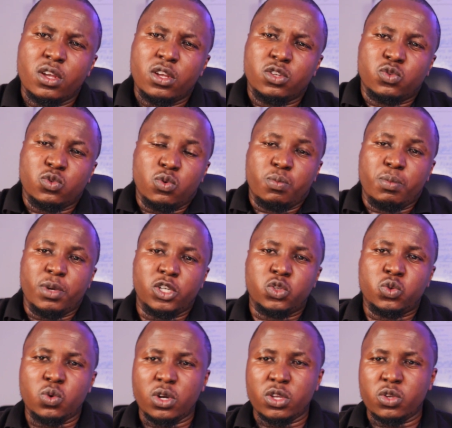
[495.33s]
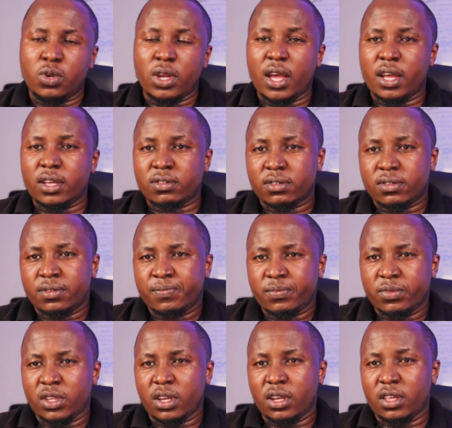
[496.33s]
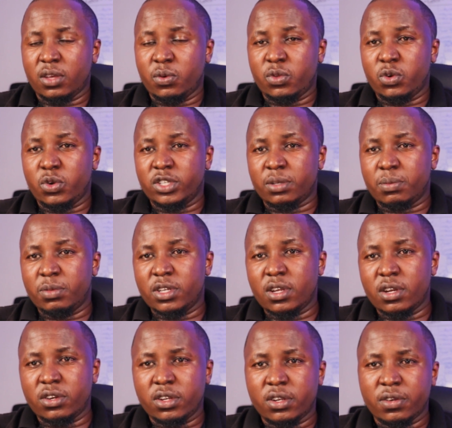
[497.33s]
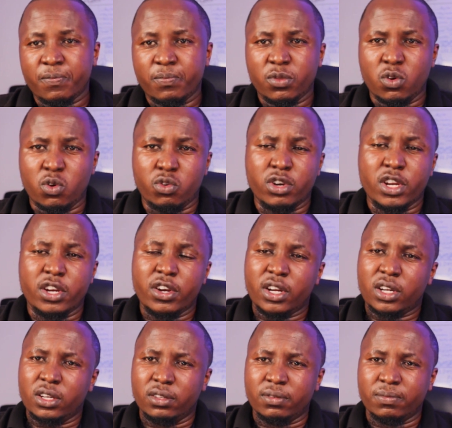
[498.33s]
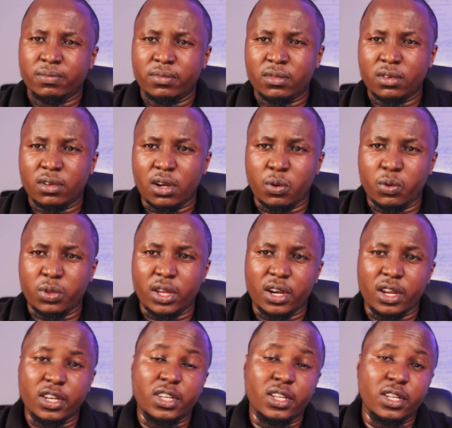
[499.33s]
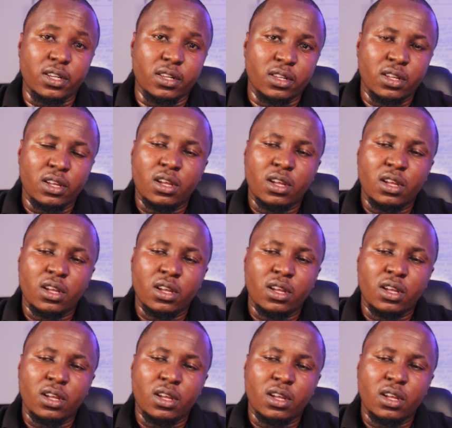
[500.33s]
So make sure you liaise either with your intermediary or directly with an ideal